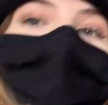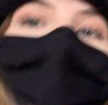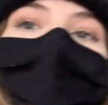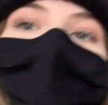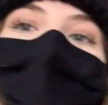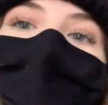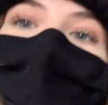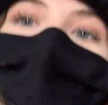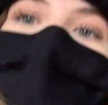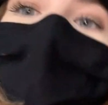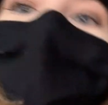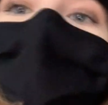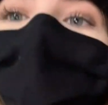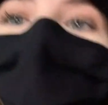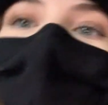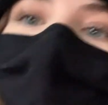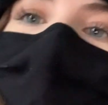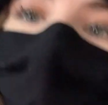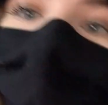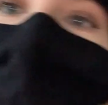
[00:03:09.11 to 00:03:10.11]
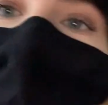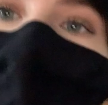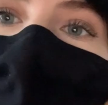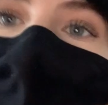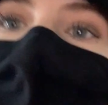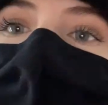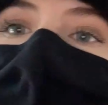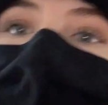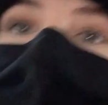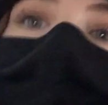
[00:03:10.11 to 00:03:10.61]
Let's go.
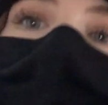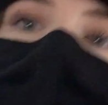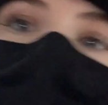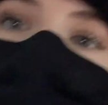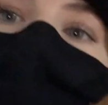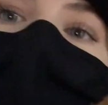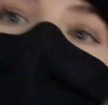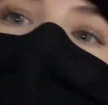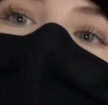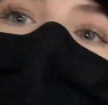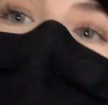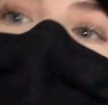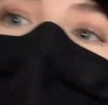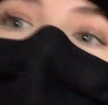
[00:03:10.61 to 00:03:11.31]
Whoop, whoop.